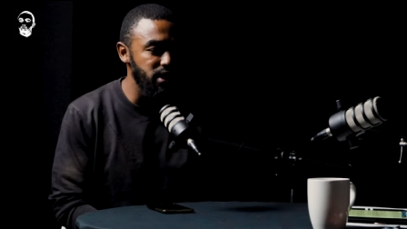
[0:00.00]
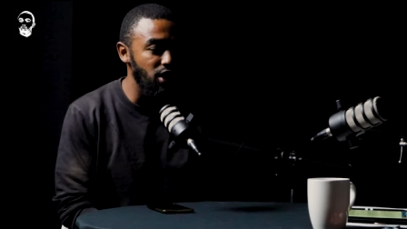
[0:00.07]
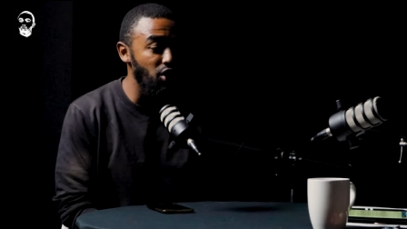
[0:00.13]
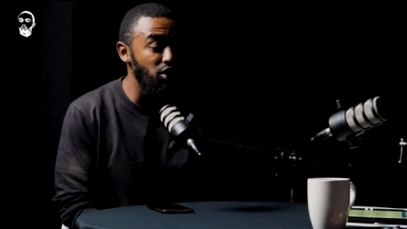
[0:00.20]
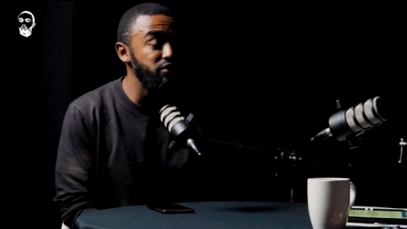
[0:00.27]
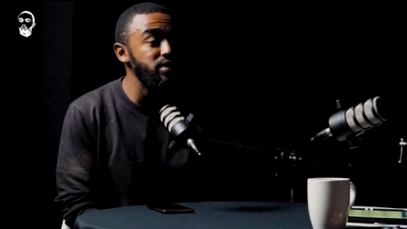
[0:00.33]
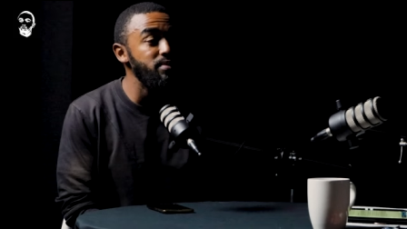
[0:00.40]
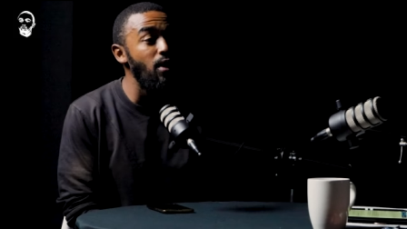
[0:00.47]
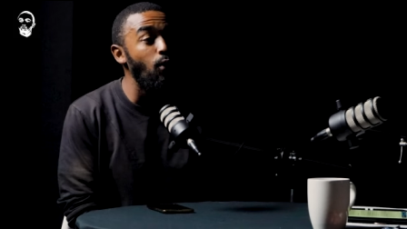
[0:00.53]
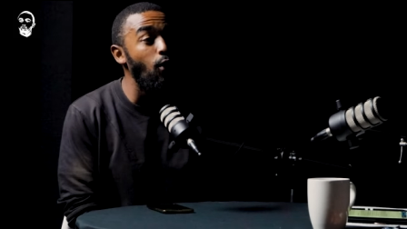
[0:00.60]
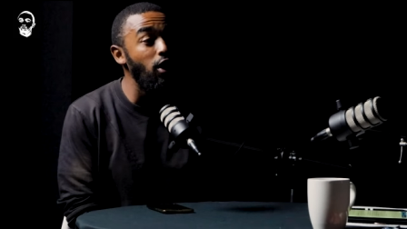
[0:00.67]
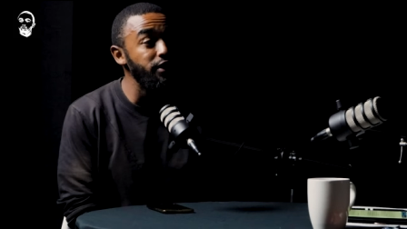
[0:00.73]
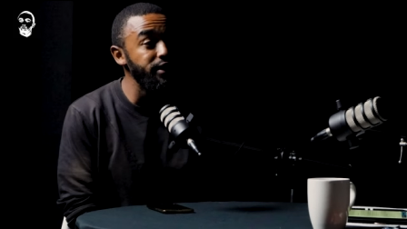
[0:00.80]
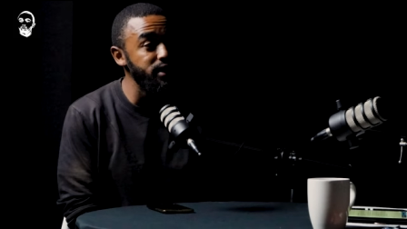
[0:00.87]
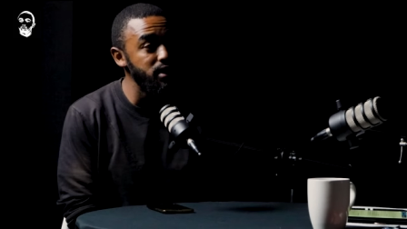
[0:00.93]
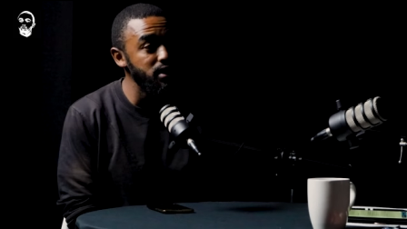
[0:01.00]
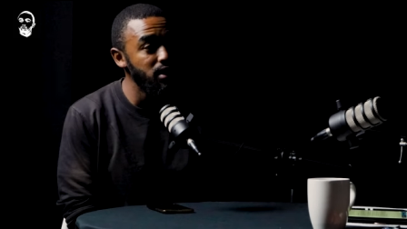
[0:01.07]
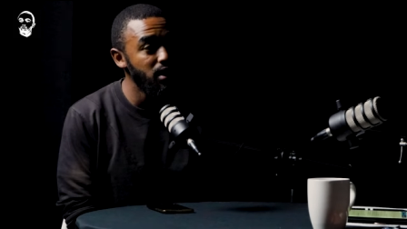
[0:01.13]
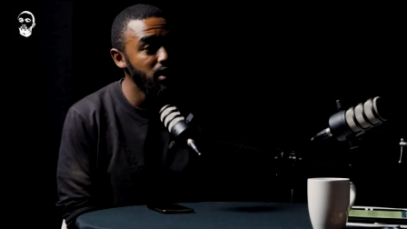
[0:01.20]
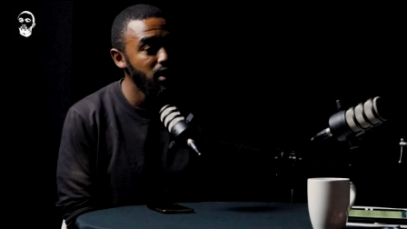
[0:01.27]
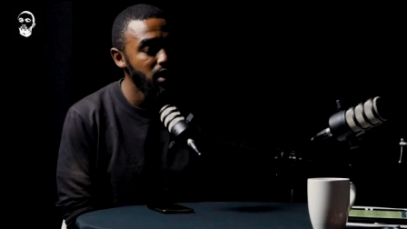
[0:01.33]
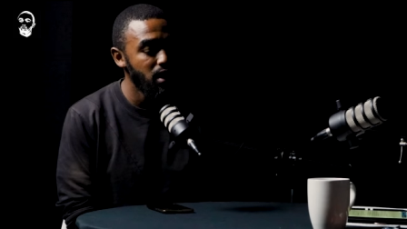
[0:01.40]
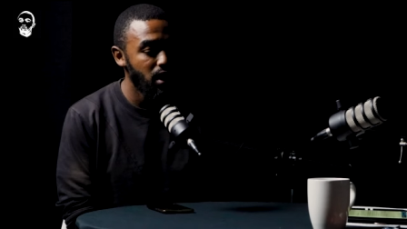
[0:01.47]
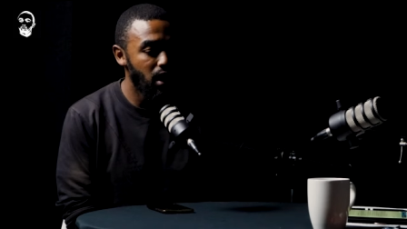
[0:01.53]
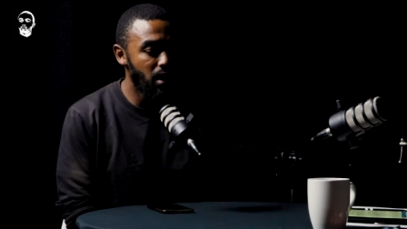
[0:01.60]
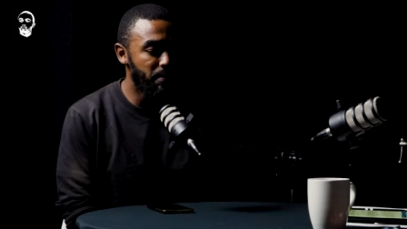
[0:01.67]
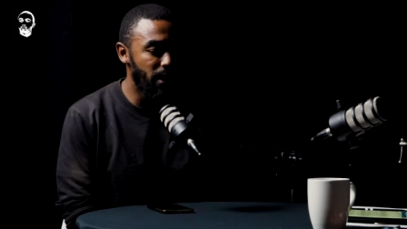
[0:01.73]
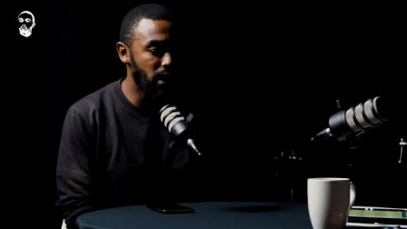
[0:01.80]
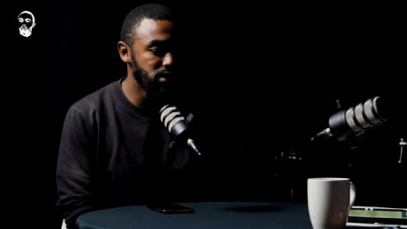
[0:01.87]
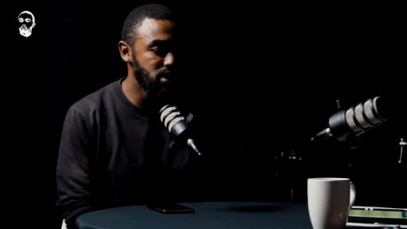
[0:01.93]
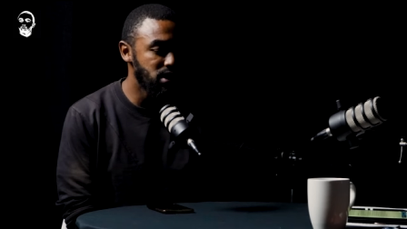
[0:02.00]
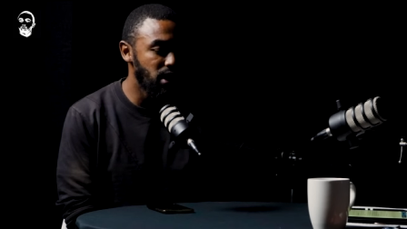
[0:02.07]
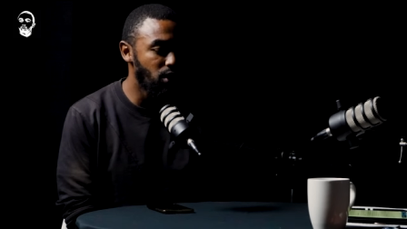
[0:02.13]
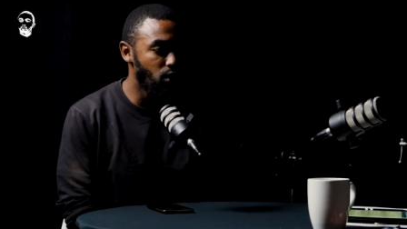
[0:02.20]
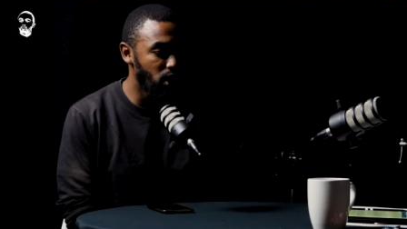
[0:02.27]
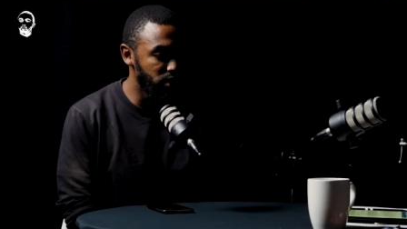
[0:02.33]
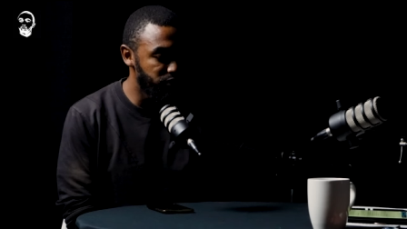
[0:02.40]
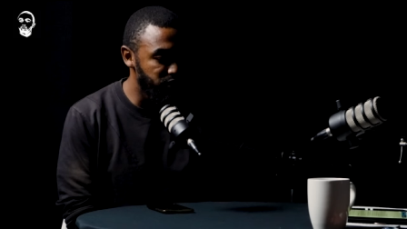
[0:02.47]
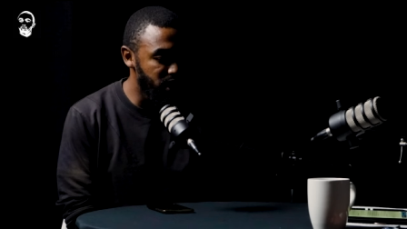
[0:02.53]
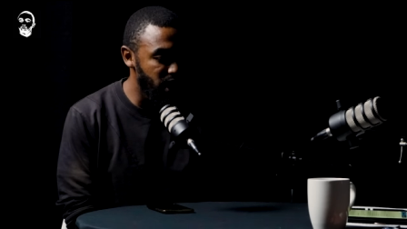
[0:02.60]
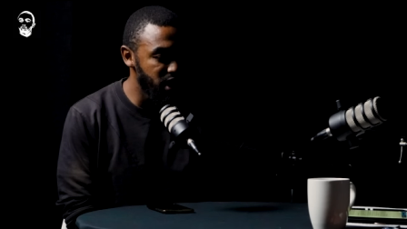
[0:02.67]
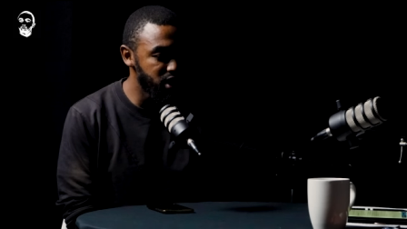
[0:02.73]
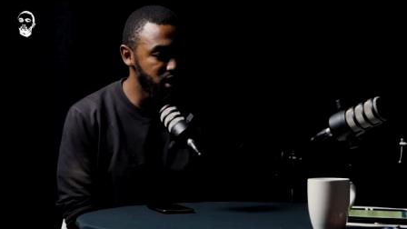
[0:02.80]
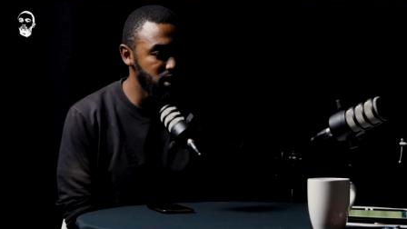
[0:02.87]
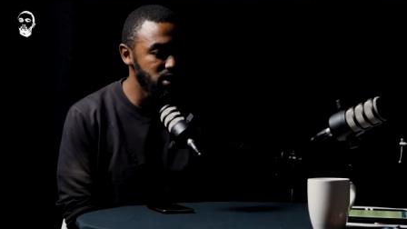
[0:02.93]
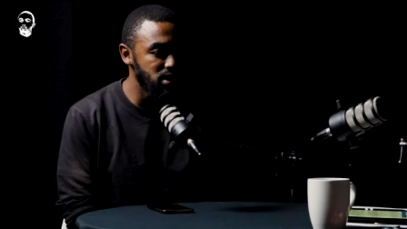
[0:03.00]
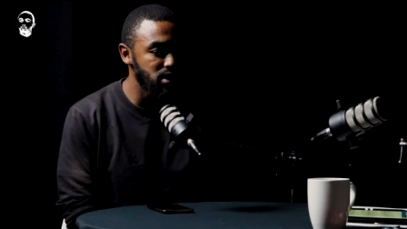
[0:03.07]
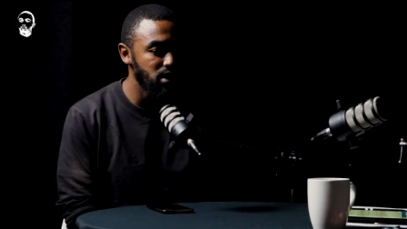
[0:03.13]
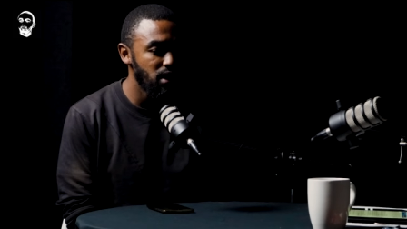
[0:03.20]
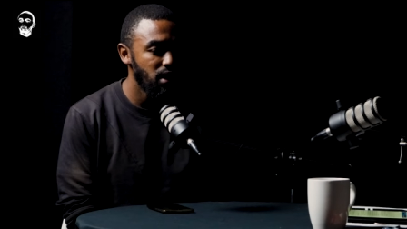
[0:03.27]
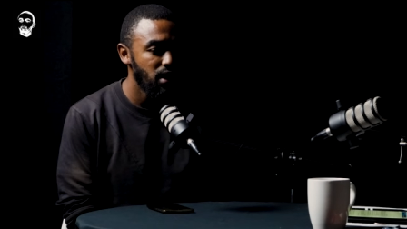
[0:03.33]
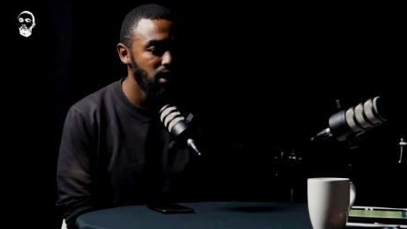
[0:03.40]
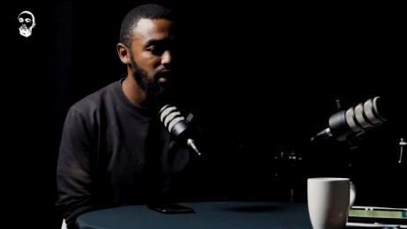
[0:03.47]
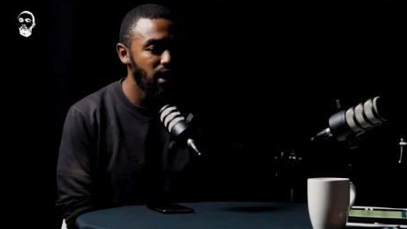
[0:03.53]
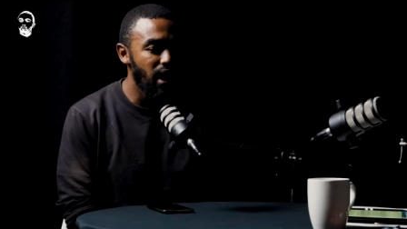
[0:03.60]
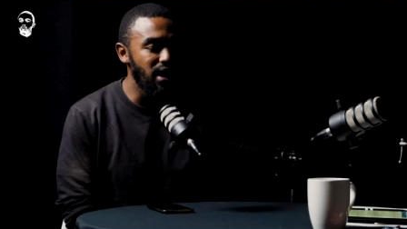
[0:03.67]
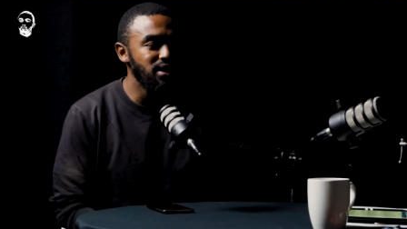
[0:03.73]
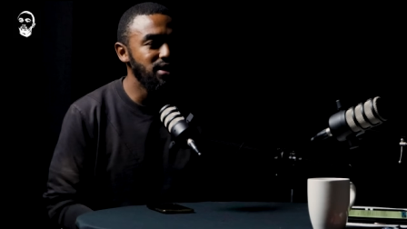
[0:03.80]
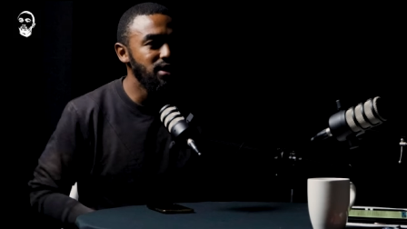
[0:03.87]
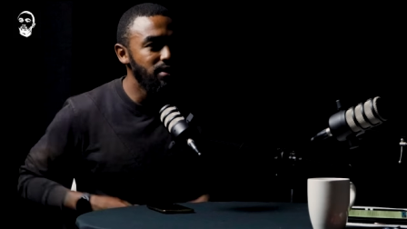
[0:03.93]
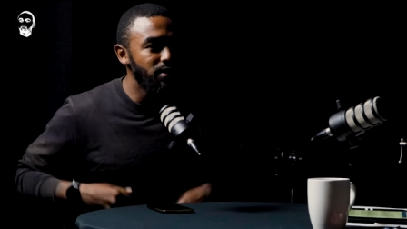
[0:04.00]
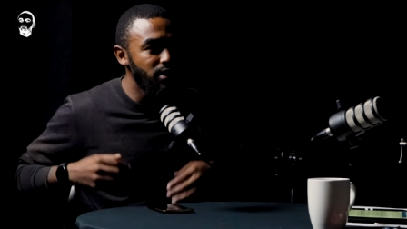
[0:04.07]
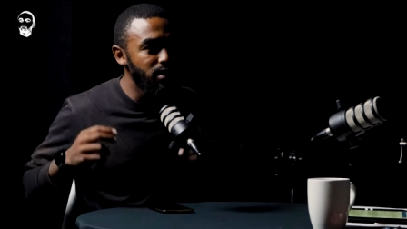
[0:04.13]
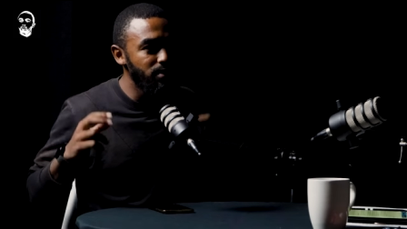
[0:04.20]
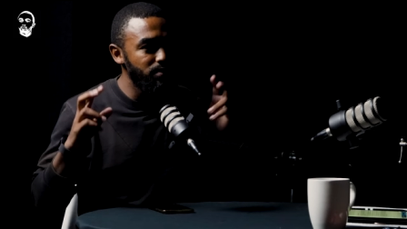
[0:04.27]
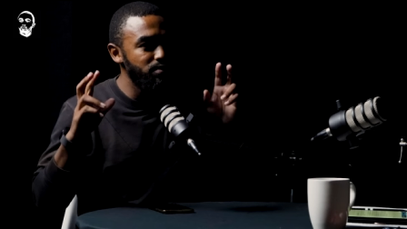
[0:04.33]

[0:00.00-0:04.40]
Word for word: media. A lot of them are worried about their qualifications and the